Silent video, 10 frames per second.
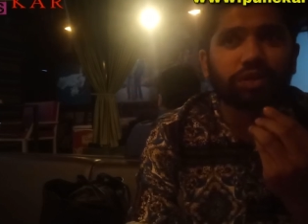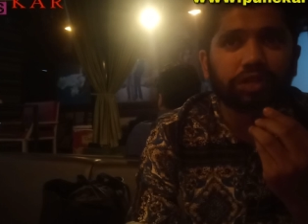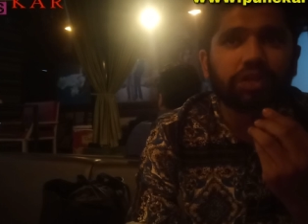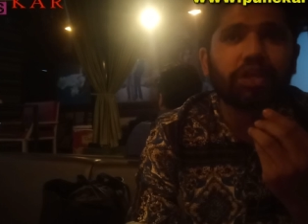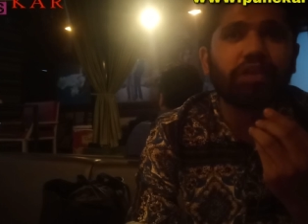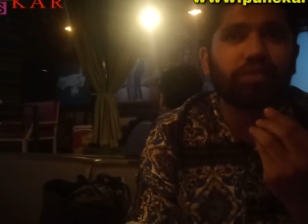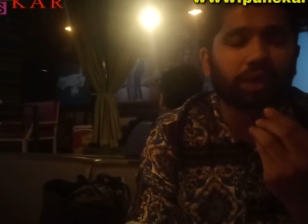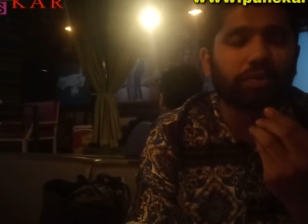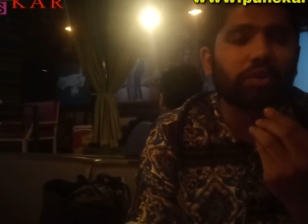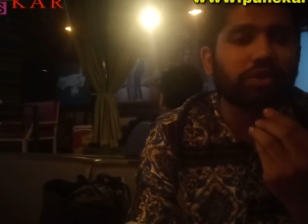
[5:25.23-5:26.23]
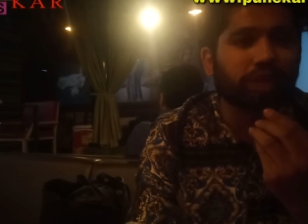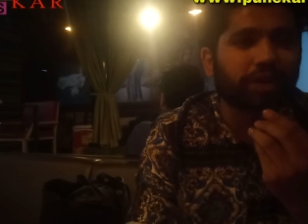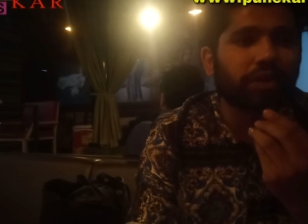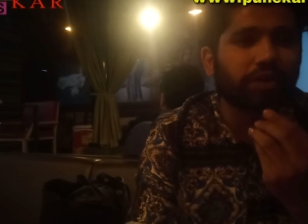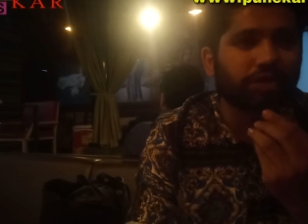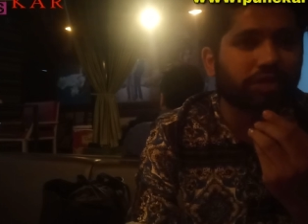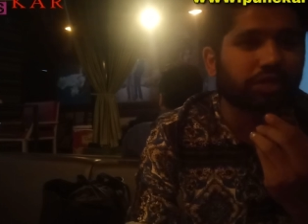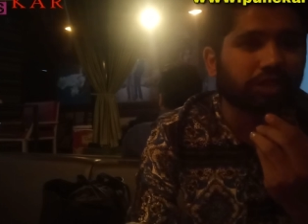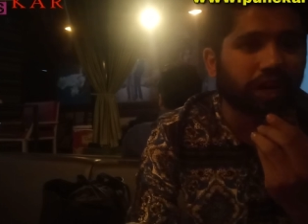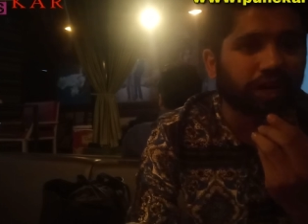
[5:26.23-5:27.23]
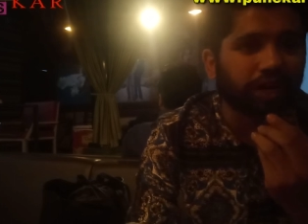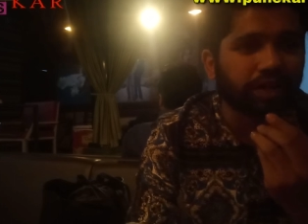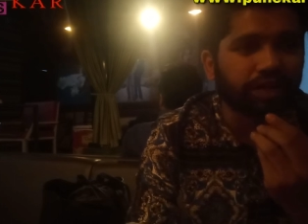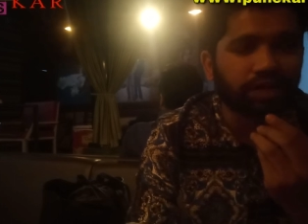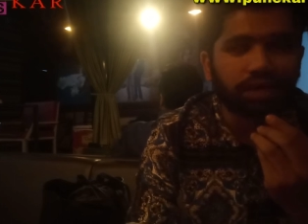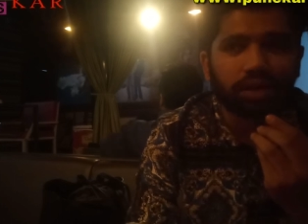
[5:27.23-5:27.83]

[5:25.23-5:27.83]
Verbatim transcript: it's still fine because right now it's just a starting days